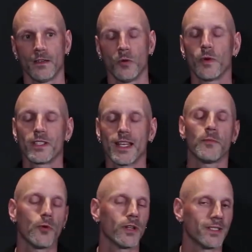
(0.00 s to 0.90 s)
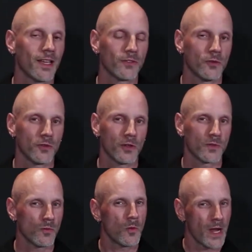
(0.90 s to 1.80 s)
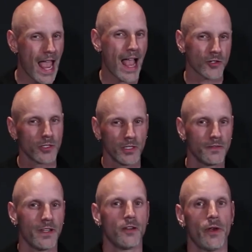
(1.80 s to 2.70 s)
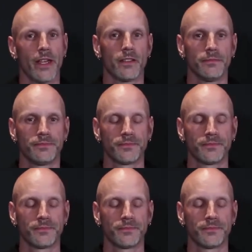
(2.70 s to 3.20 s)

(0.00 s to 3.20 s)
But what does that boil down to in terms of what we actually federate?